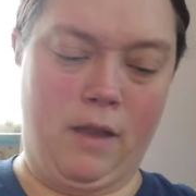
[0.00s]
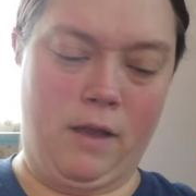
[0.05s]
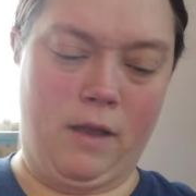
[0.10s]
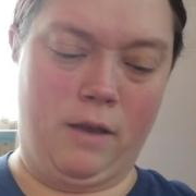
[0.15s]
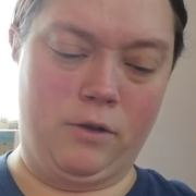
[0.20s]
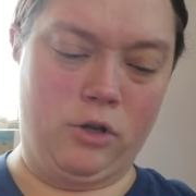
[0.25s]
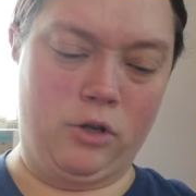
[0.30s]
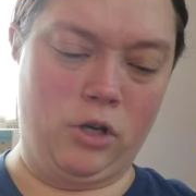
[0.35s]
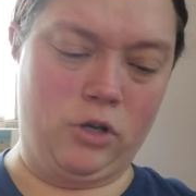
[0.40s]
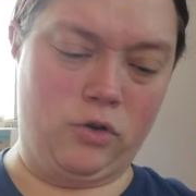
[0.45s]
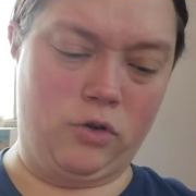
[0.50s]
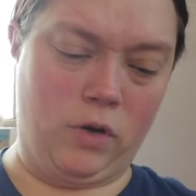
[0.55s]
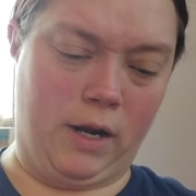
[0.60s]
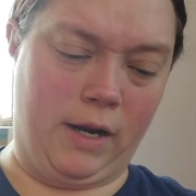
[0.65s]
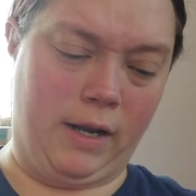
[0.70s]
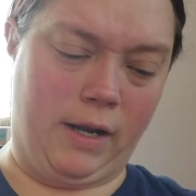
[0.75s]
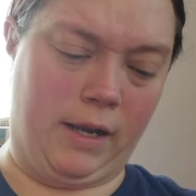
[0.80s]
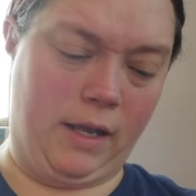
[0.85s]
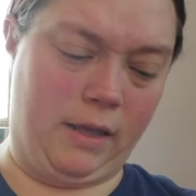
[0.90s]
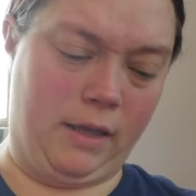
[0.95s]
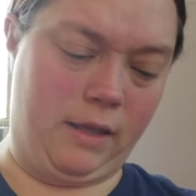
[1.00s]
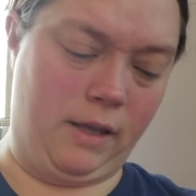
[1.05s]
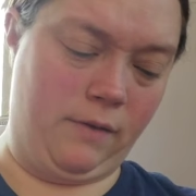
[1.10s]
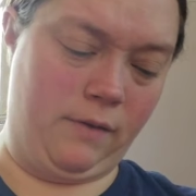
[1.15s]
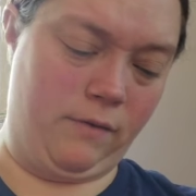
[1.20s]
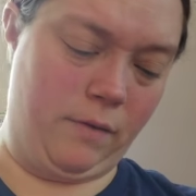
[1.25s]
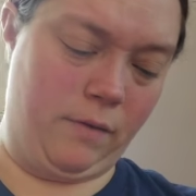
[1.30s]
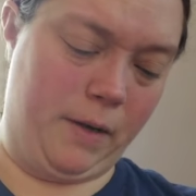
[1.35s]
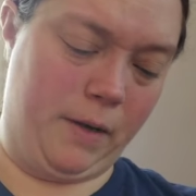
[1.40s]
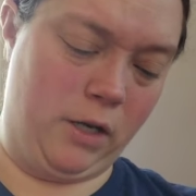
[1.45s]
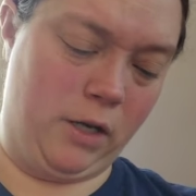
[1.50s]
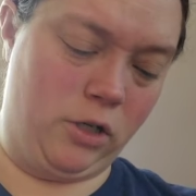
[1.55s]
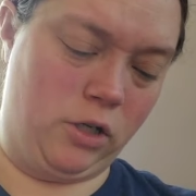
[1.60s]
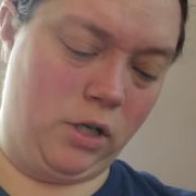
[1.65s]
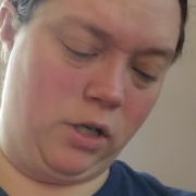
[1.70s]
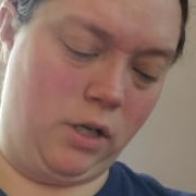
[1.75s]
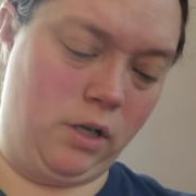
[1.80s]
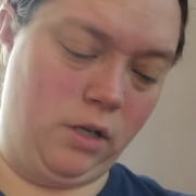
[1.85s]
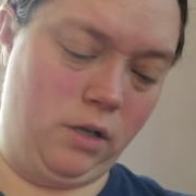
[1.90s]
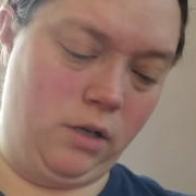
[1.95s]
Just trying to get the
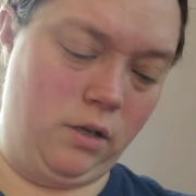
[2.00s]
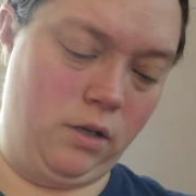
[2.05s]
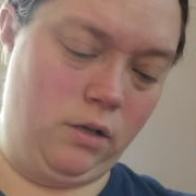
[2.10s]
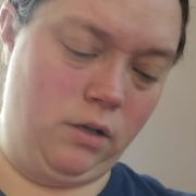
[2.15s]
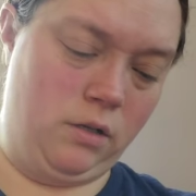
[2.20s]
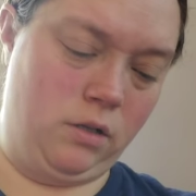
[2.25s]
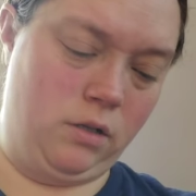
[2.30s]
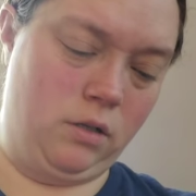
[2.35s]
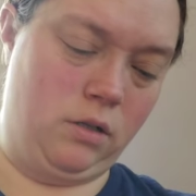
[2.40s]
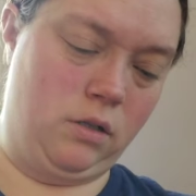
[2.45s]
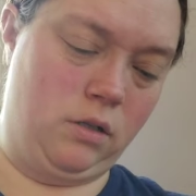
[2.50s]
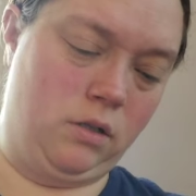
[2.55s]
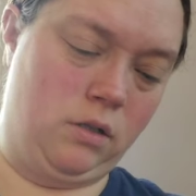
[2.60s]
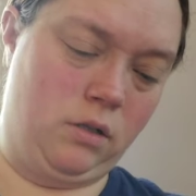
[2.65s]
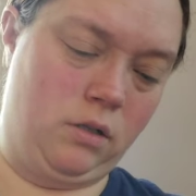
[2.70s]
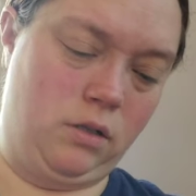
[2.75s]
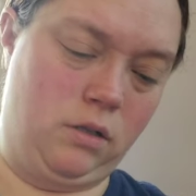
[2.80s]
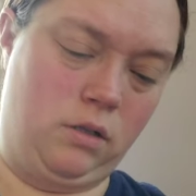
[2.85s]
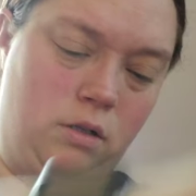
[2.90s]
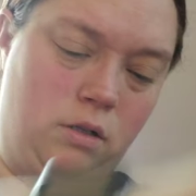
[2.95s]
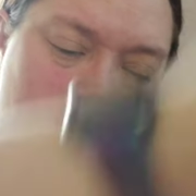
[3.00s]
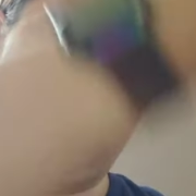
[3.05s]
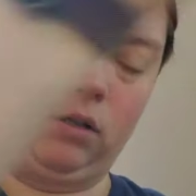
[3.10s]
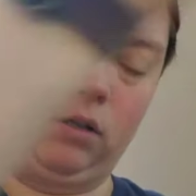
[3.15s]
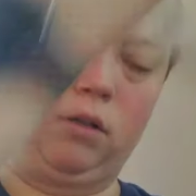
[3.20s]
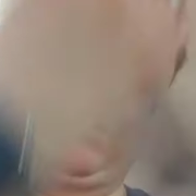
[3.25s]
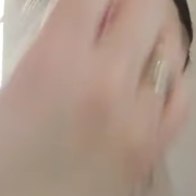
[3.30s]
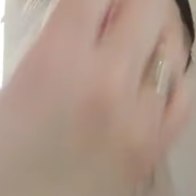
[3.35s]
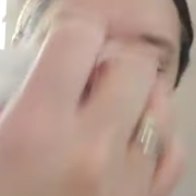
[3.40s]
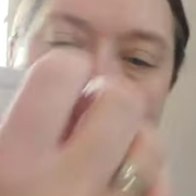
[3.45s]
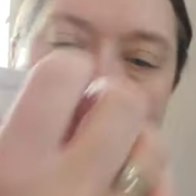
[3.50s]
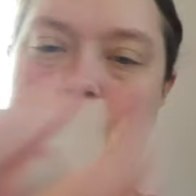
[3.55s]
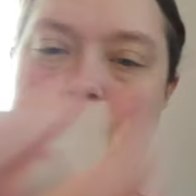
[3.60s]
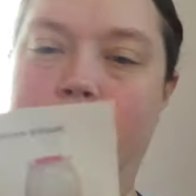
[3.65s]
information. Okay.